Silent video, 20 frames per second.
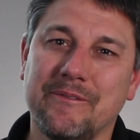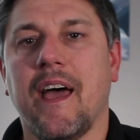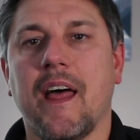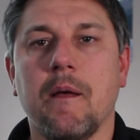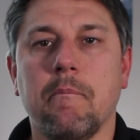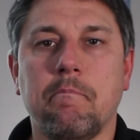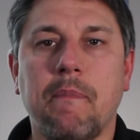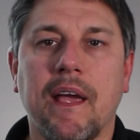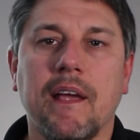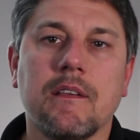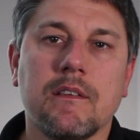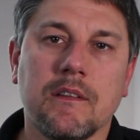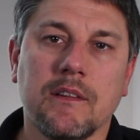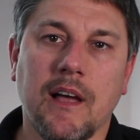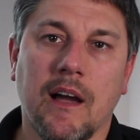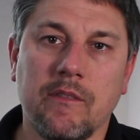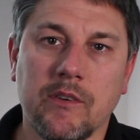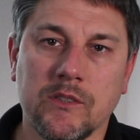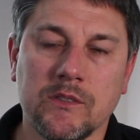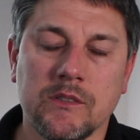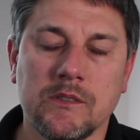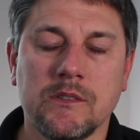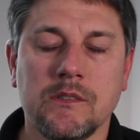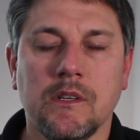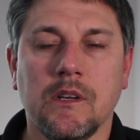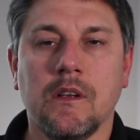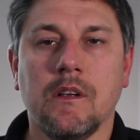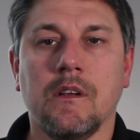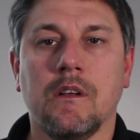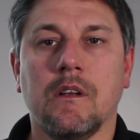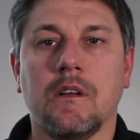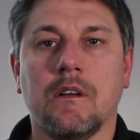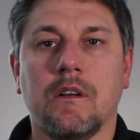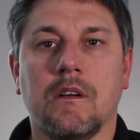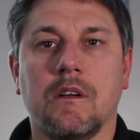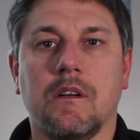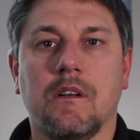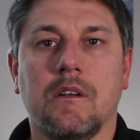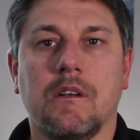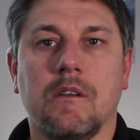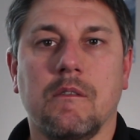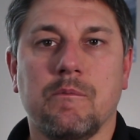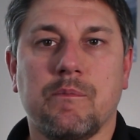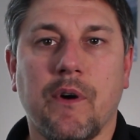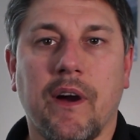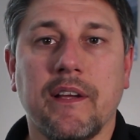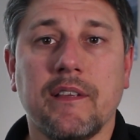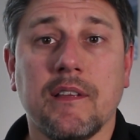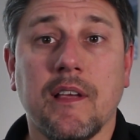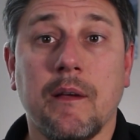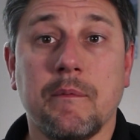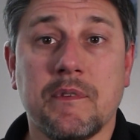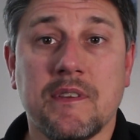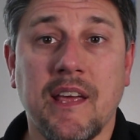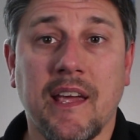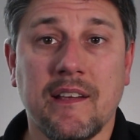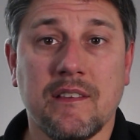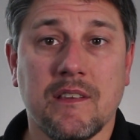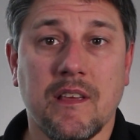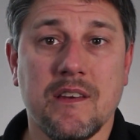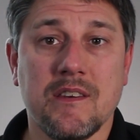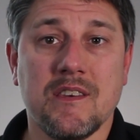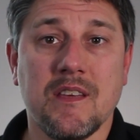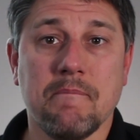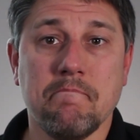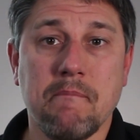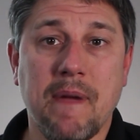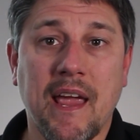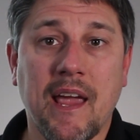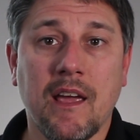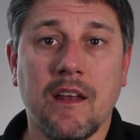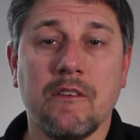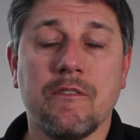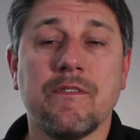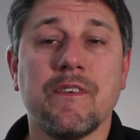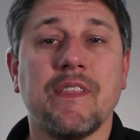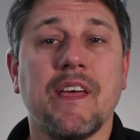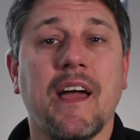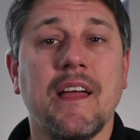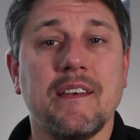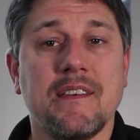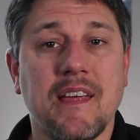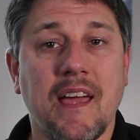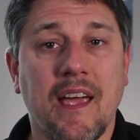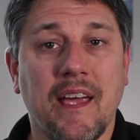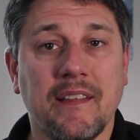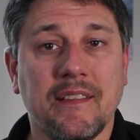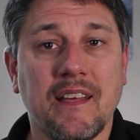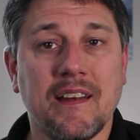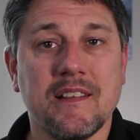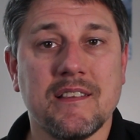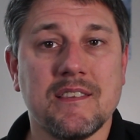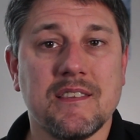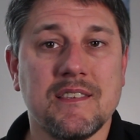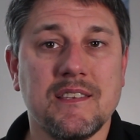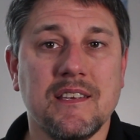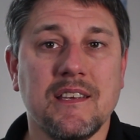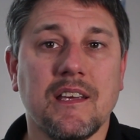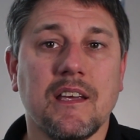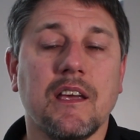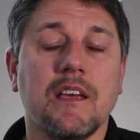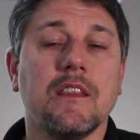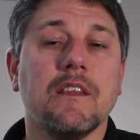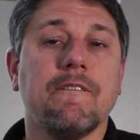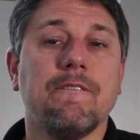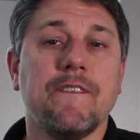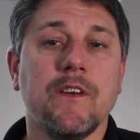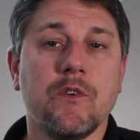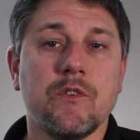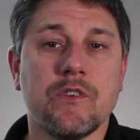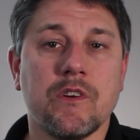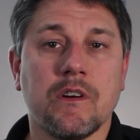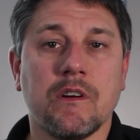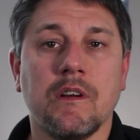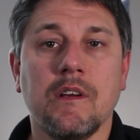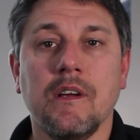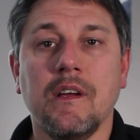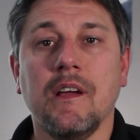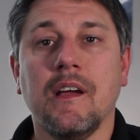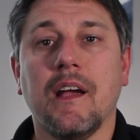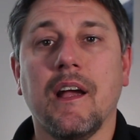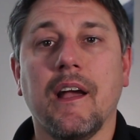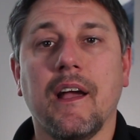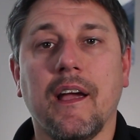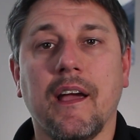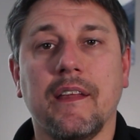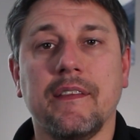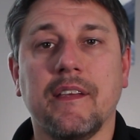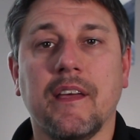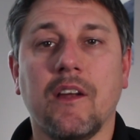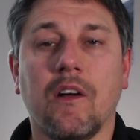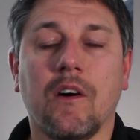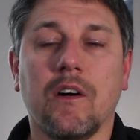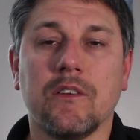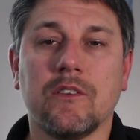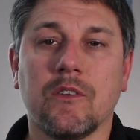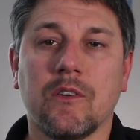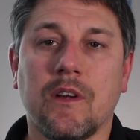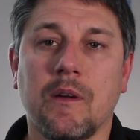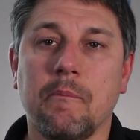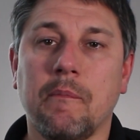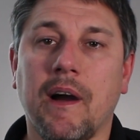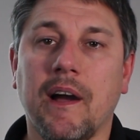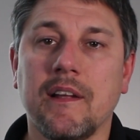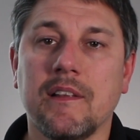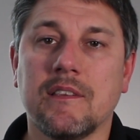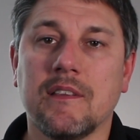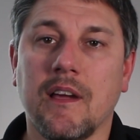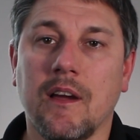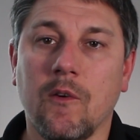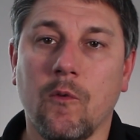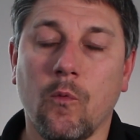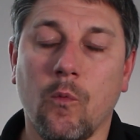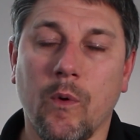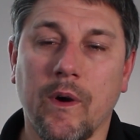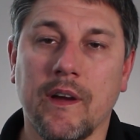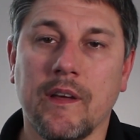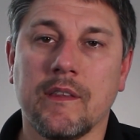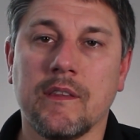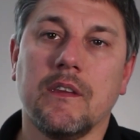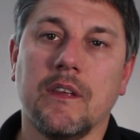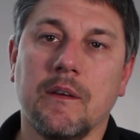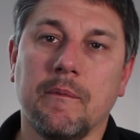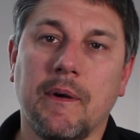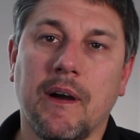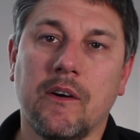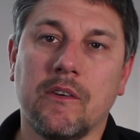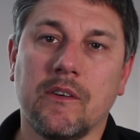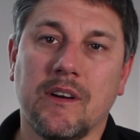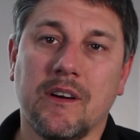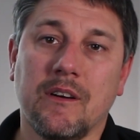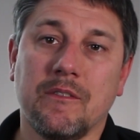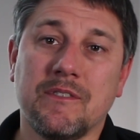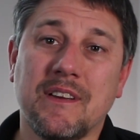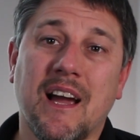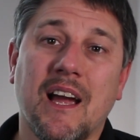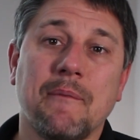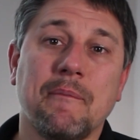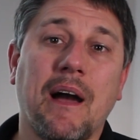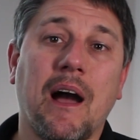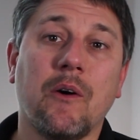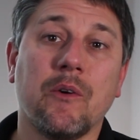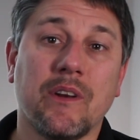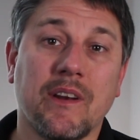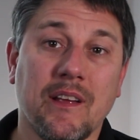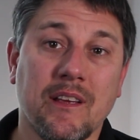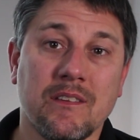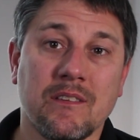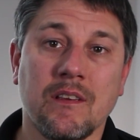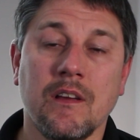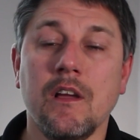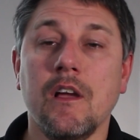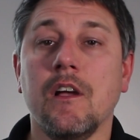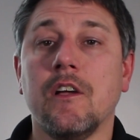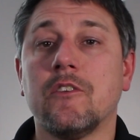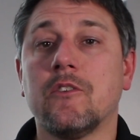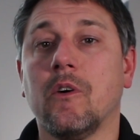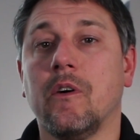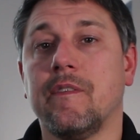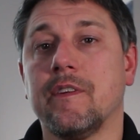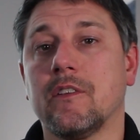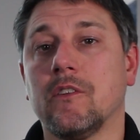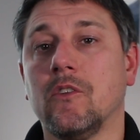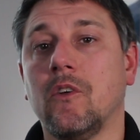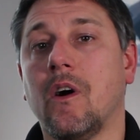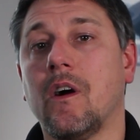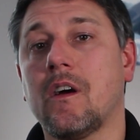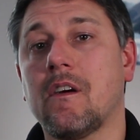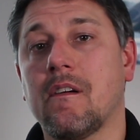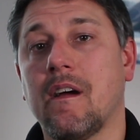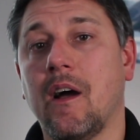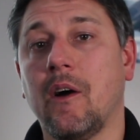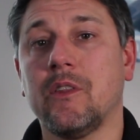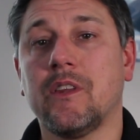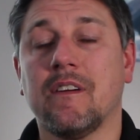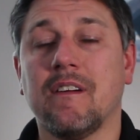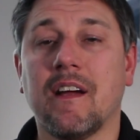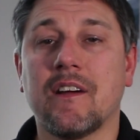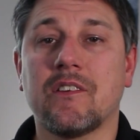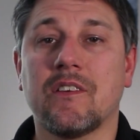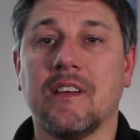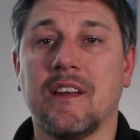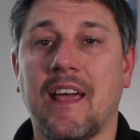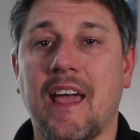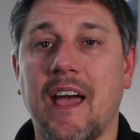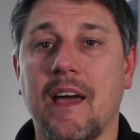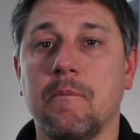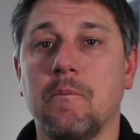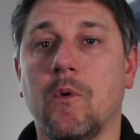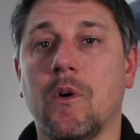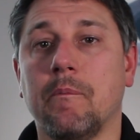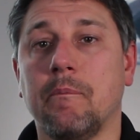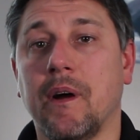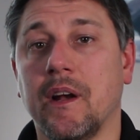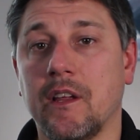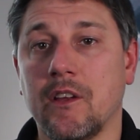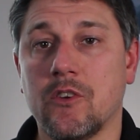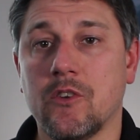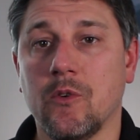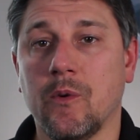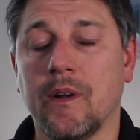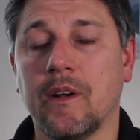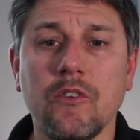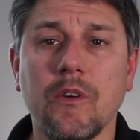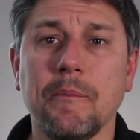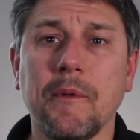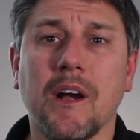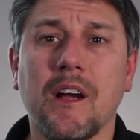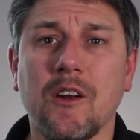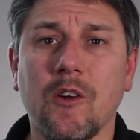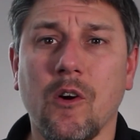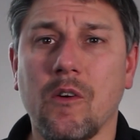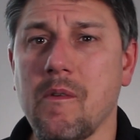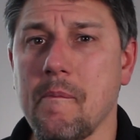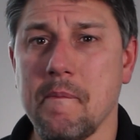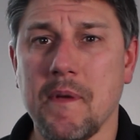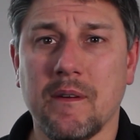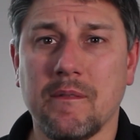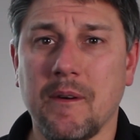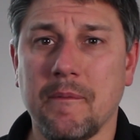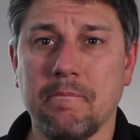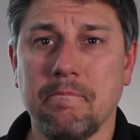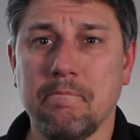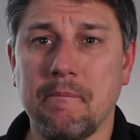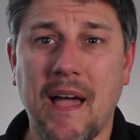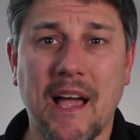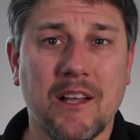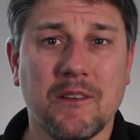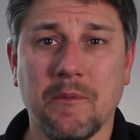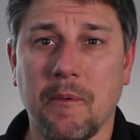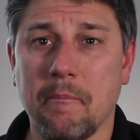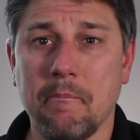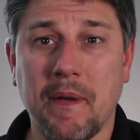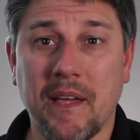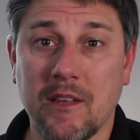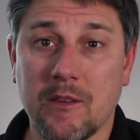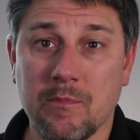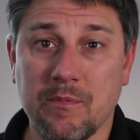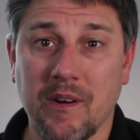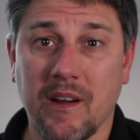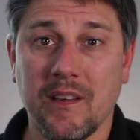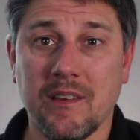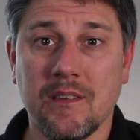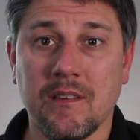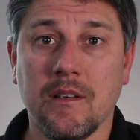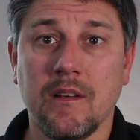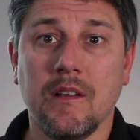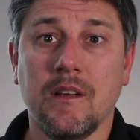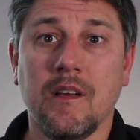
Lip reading: At a base level, Price Labs takes demand for that day that it's seeing in the future, and then also combines that with the amount of time out it is. So if it's longer out, they're actually going to add more money to it. So I'm not going to go over minimum, maximum base price.